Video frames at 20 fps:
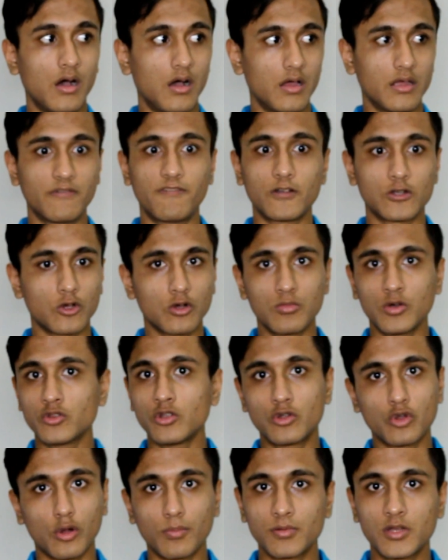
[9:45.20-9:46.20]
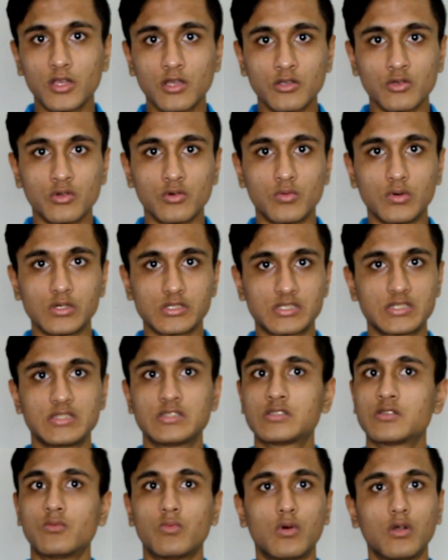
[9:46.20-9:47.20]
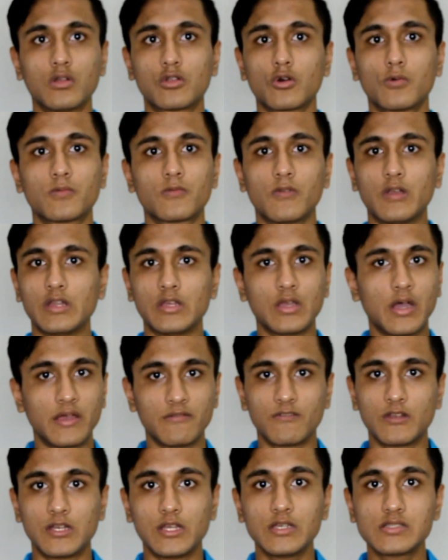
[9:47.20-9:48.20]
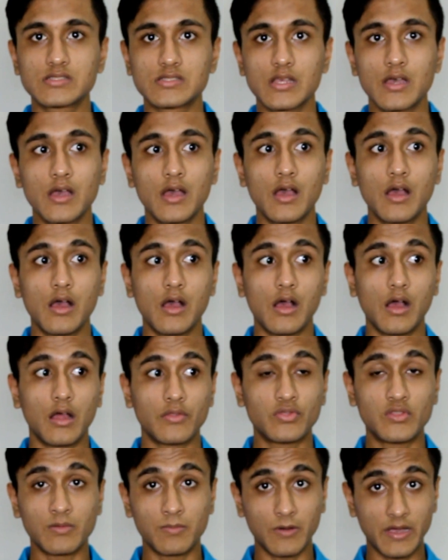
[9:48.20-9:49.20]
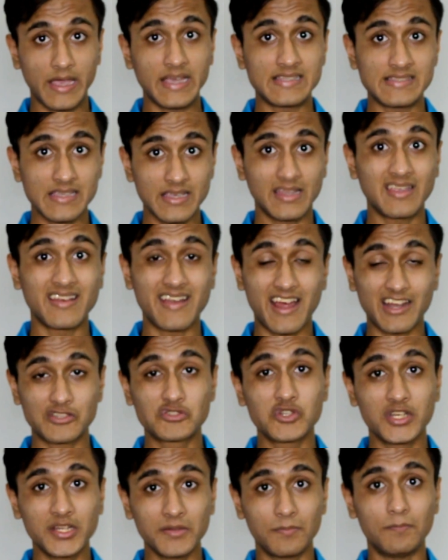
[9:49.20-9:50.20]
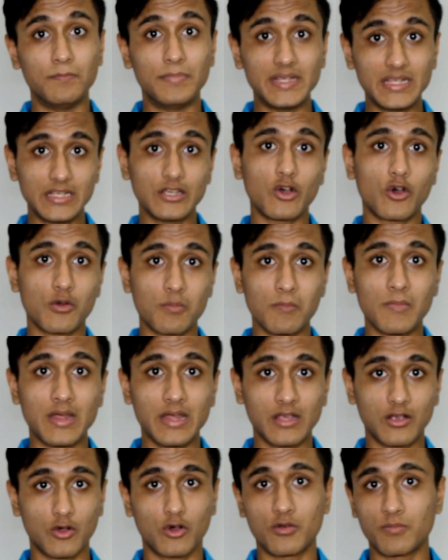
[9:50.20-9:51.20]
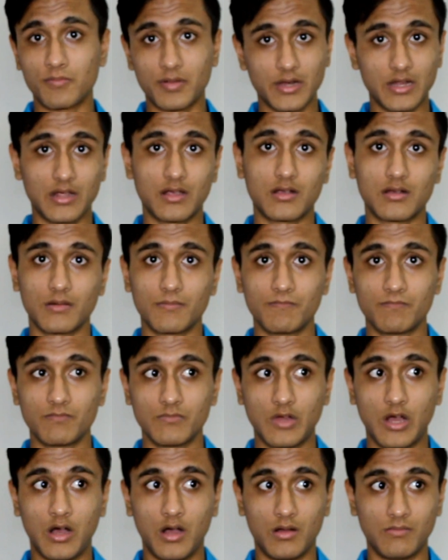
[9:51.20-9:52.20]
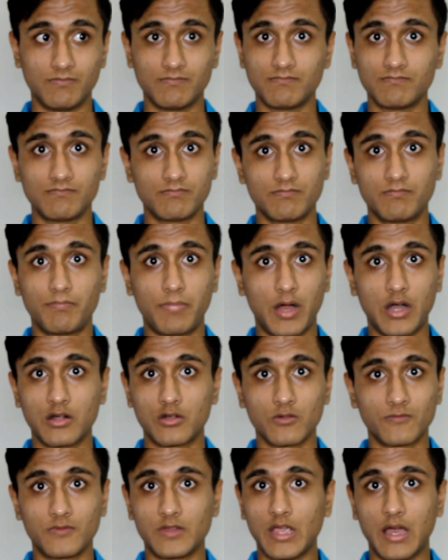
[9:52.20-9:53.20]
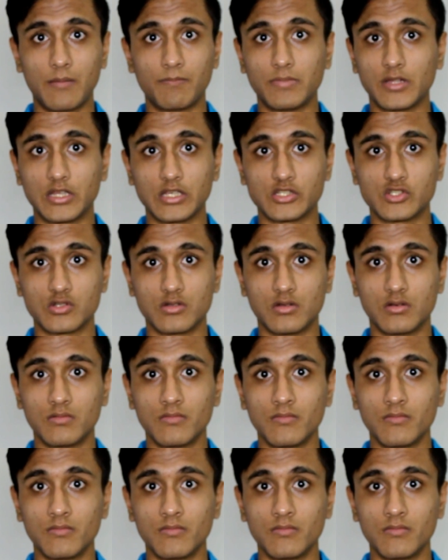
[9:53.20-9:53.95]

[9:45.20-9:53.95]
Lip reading: if I talk about the top tier universities, the world top 20 Ivy Leagues, the essay can actually be or make or break part of the application.